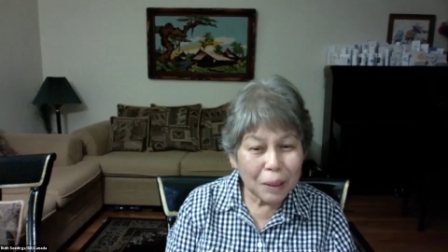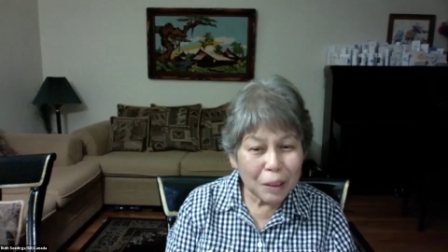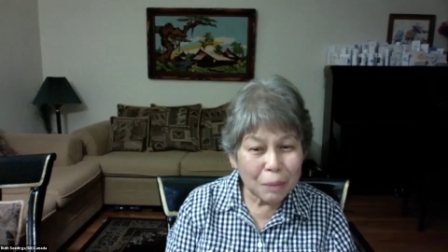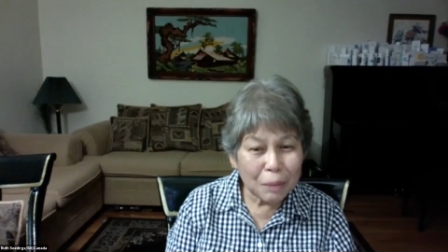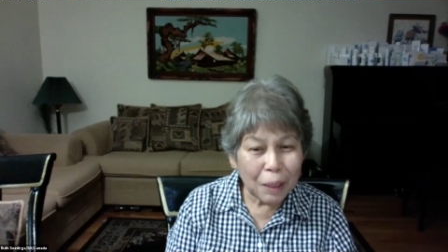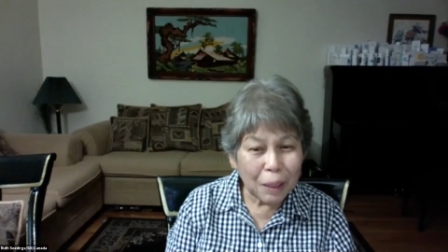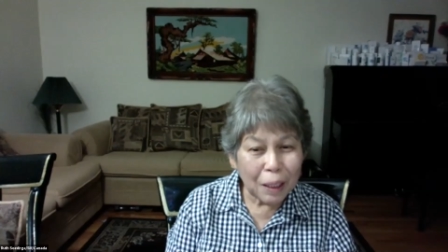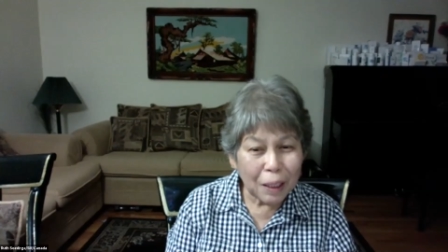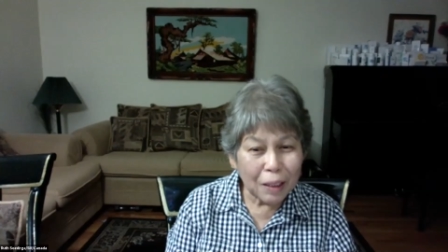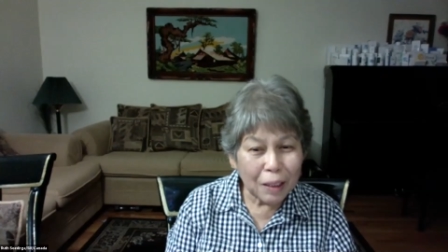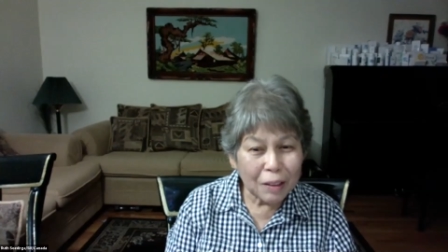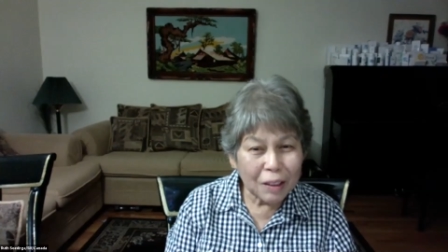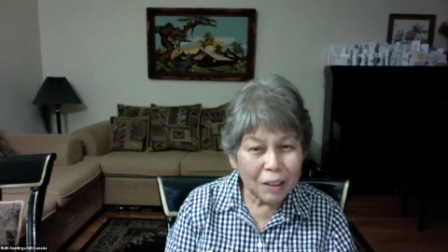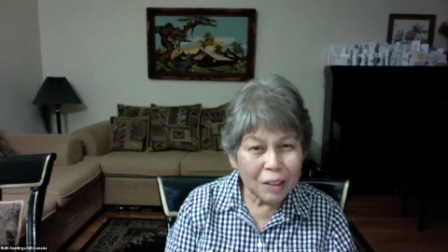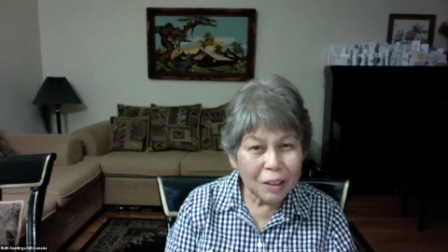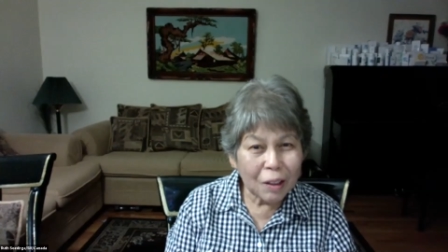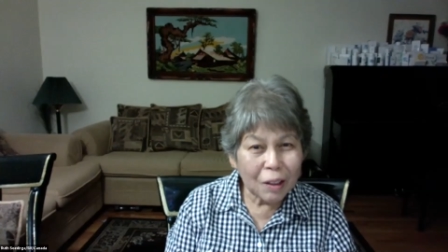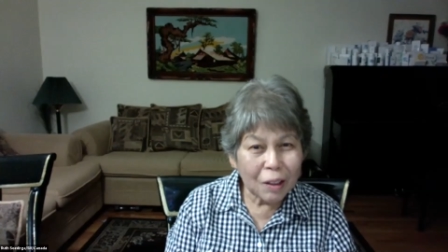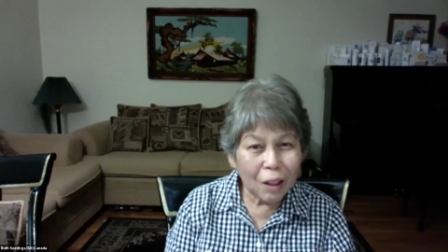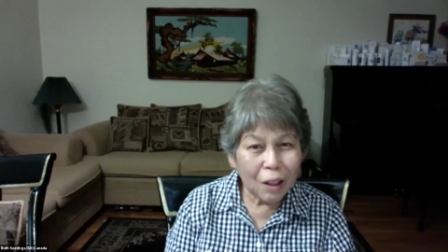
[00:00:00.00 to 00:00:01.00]
Mike. It's
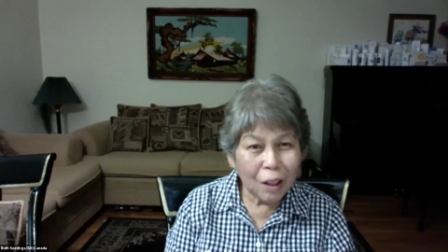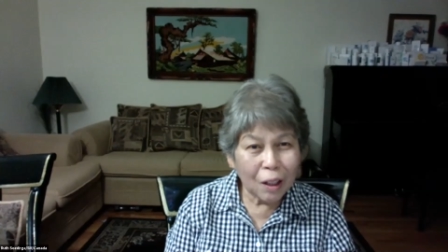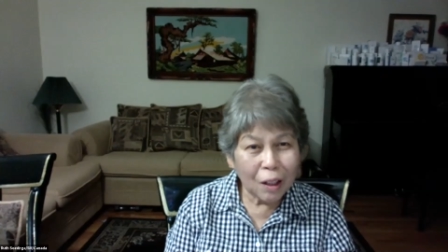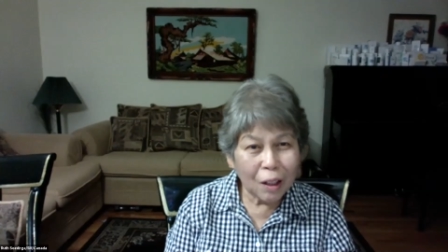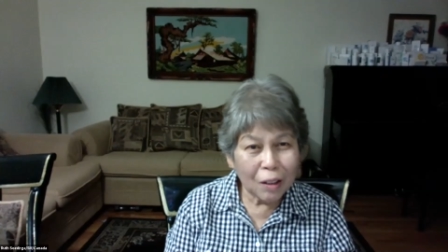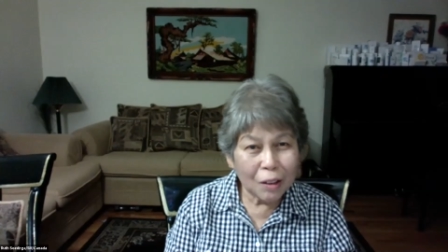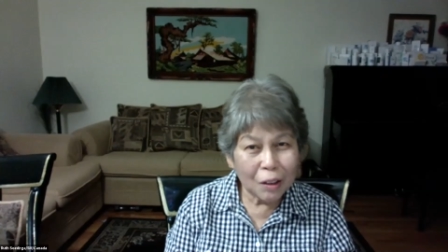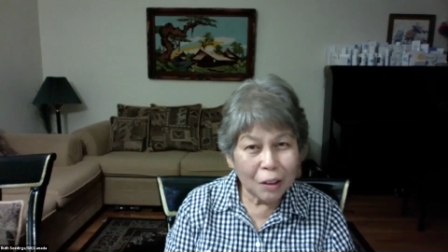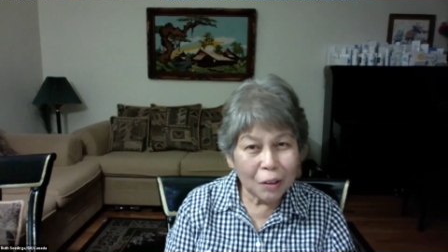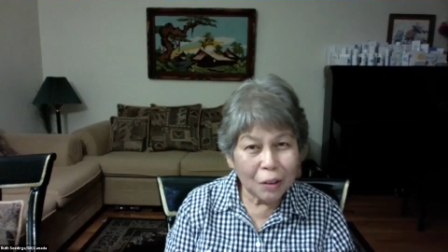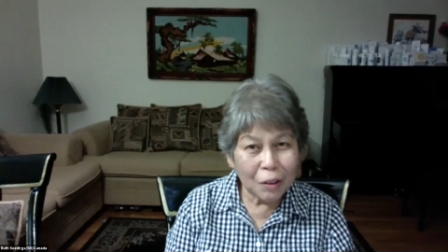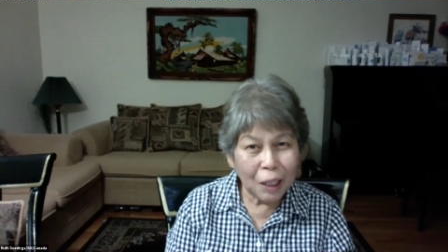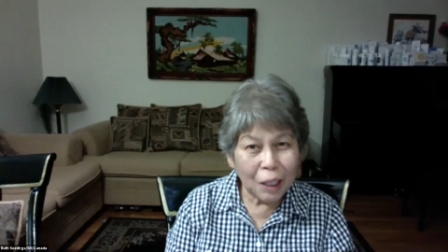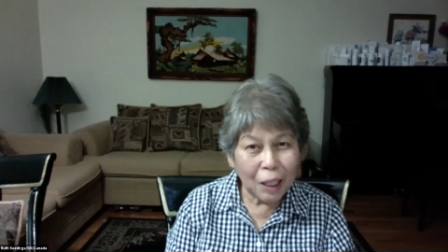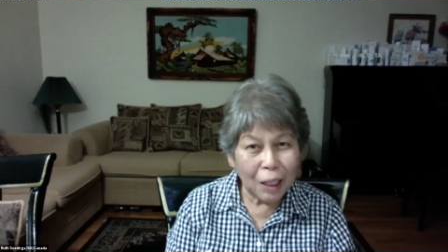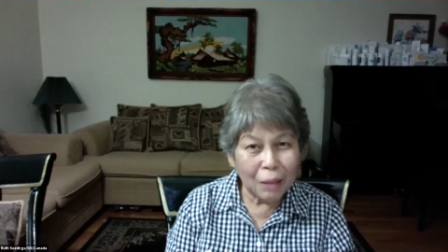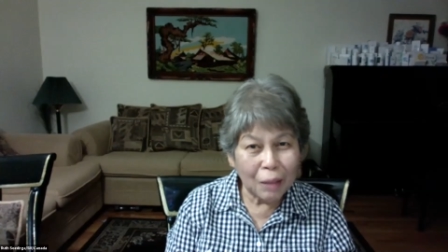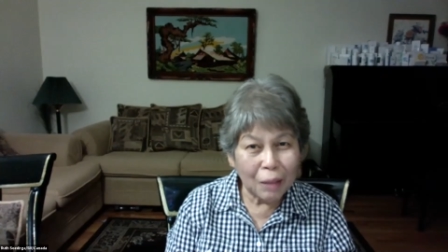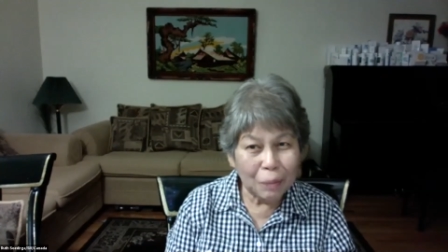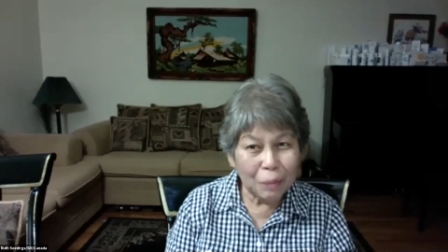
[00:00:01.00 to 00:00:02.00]
all you
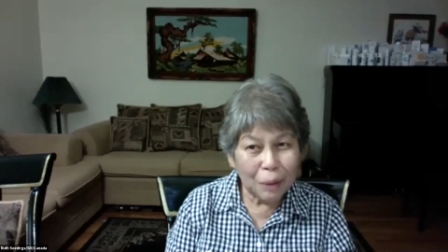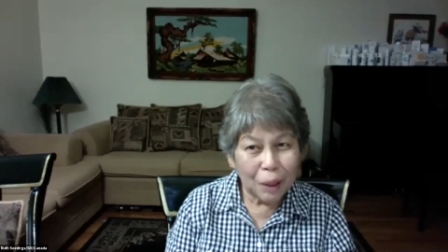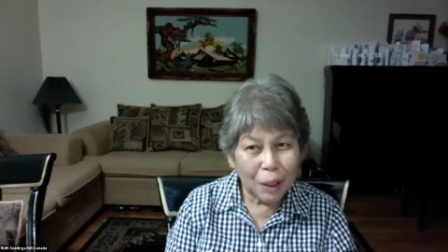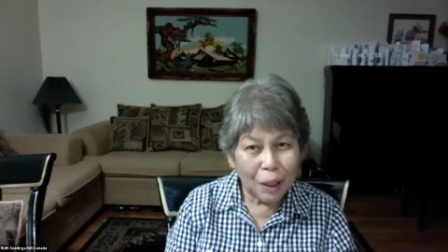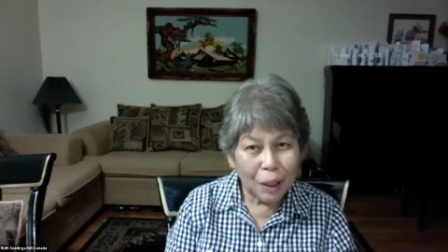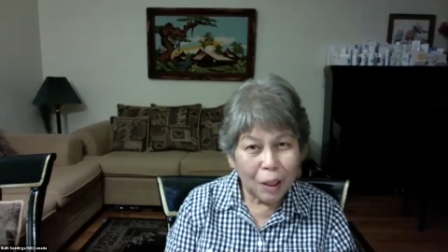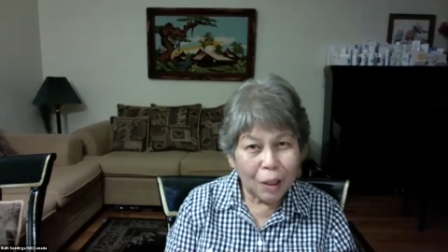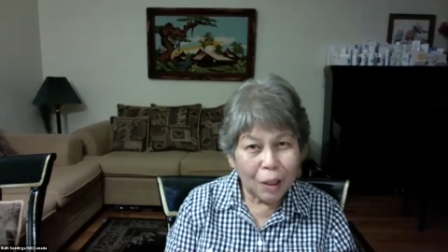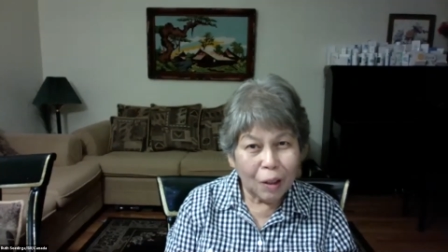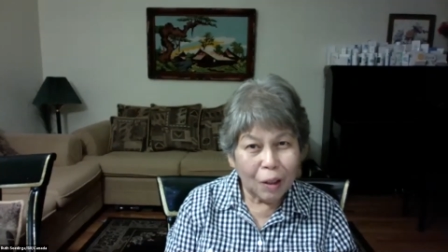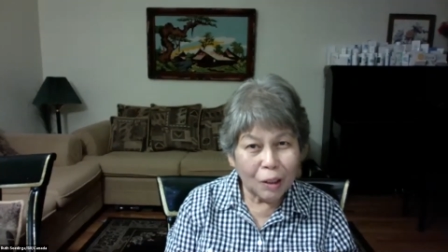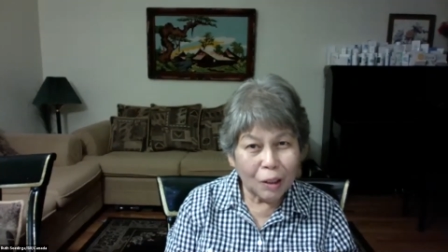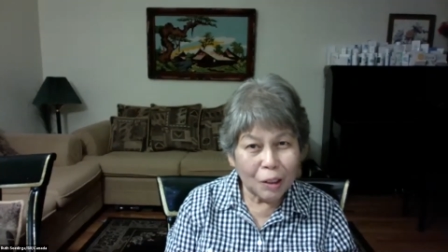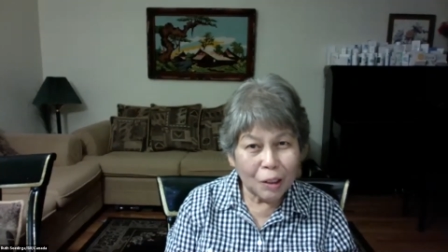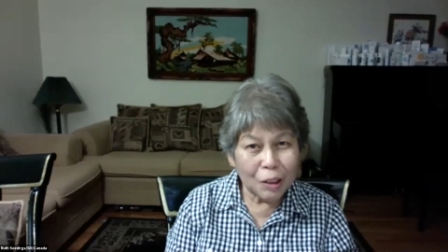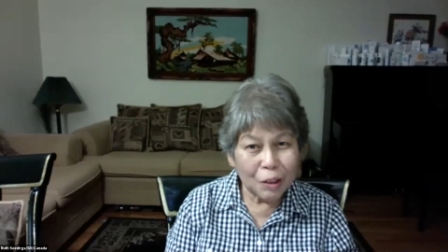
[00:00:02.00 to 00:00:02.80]
helped also.